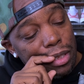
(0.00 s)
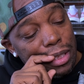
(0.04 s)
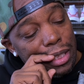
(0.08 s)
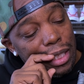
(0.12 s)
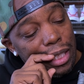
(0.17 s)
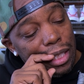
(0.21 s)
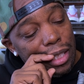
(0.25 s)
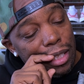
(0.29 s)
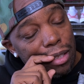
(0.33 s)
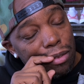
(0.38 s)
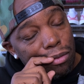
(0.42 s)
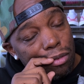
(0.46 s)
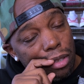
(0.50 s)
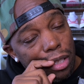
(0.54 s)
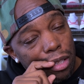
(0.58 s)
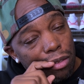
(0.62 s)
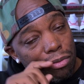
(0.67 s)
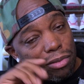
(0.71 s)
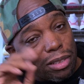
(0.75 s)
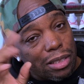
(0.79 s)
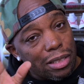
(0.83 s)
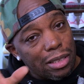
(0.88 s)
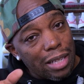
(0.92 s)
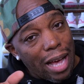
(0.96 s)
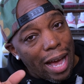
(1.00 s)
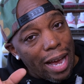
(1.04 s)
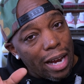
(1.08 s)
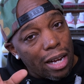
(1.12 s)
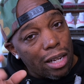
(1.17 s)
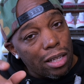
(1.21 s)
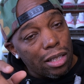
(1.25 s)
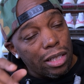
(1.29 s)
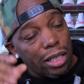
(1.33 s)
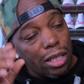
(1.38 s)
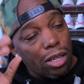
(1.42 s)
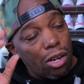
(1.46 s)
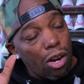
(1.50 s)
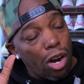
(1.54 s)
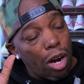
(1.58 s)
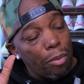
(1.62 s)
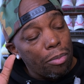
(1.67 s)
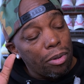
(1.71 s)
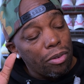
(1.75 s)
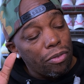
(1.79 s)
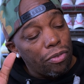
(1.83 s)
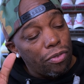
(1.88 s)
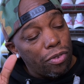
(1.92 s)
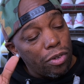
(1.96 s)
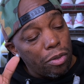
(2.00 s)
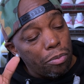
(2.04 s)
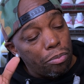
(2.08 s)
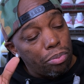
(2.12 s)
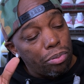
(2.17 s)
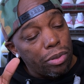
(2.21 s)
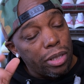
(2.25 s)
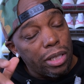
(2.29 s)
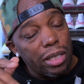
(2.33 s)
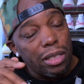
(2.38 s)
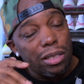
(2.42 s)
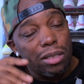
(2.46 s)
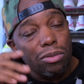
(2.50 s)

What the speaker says: dealing with recycling, carbon footprint,